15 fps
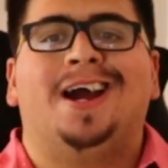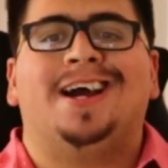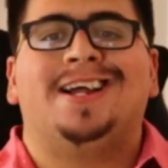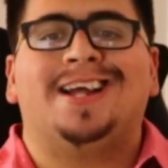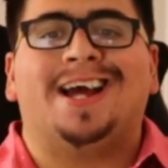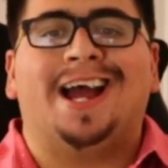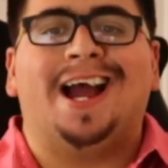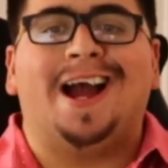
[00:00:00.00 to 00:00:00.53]

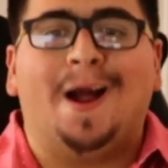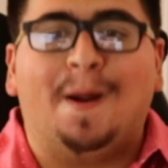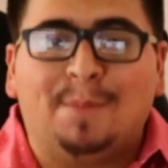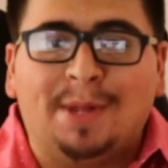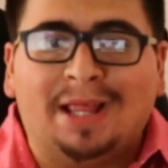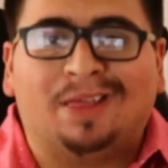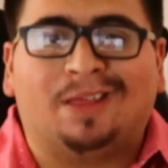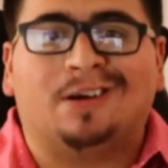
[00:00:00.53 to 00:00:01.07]
happy
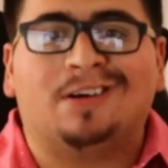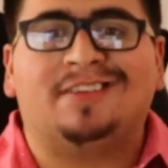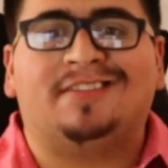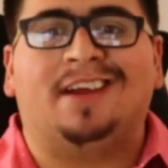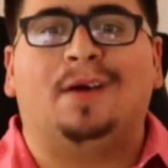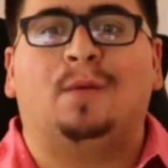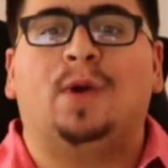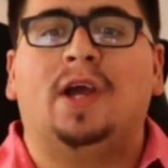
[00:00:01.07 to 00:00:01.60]

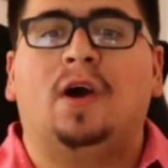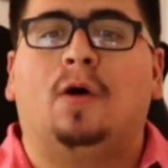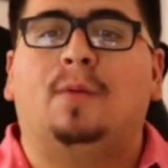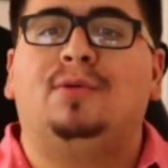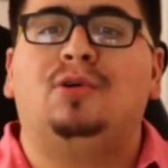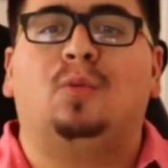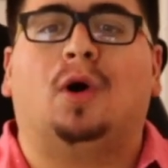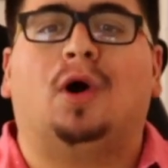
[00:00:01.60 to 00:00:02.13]
Thursday. We hope
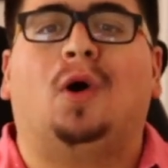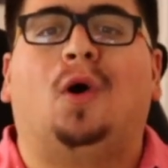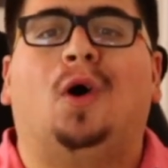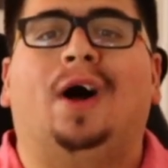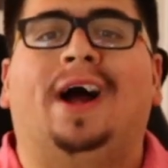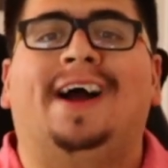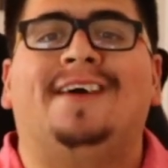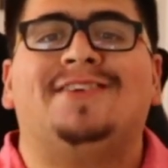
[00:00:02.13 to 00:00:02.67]
you are all
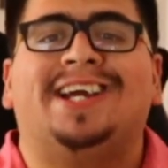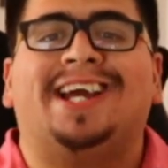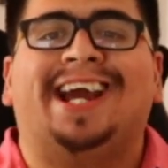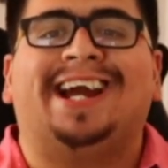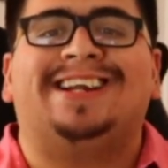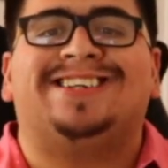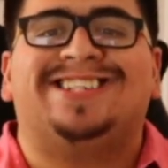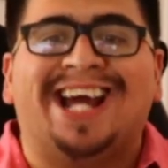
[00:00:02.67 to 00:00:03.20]
having
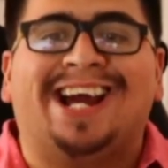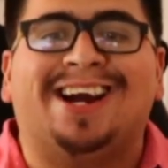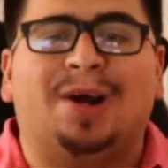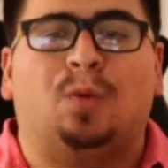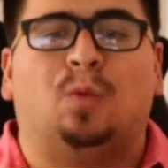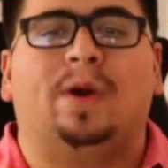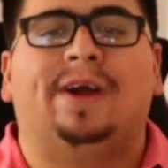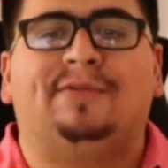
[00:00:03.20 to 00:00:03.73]
a
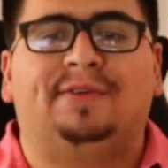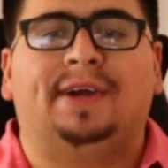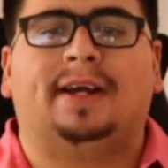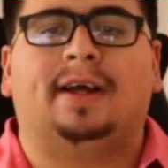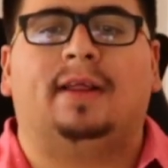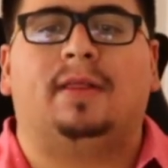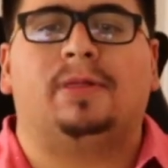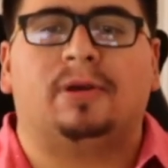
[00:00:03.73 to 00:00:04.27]
terrific
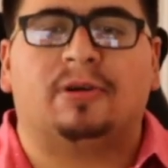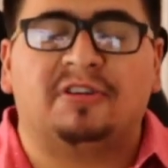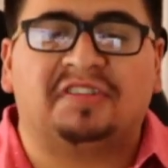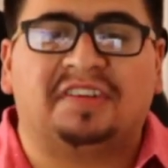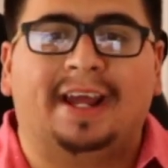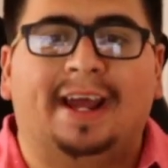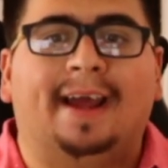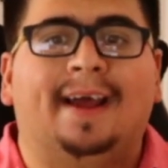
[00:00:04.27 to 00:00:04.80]

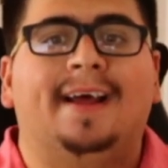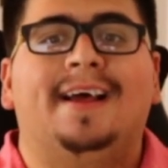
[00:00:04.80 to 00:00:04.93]
Thursday.